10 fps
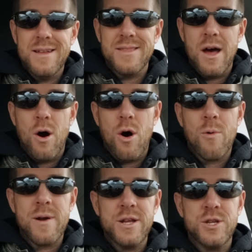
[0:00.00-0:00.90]
that
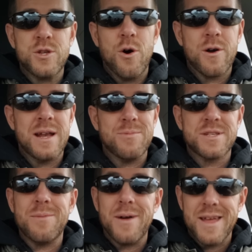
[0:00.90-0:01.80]
already she's hooking up
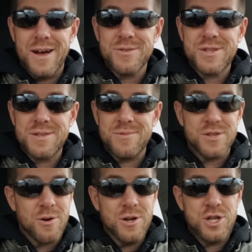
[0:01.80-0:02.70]
with somebody else,
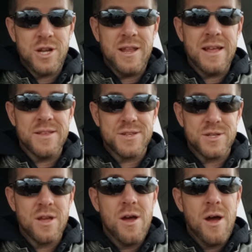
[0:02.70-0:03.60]
she's already cheating, and this
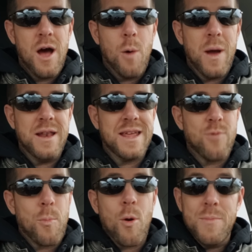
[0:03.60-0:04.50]
is a way to
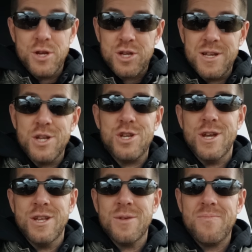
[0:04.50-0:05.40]
give her permission to
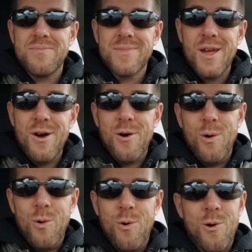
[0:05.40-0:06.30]
cheat,
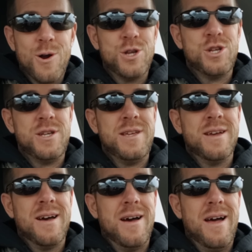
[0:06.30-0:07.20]
or
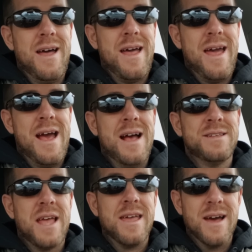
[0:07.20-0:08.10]
she uh,
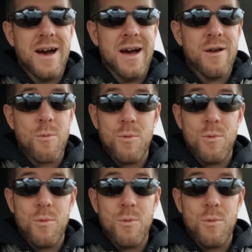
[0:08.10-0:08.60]
has a guy or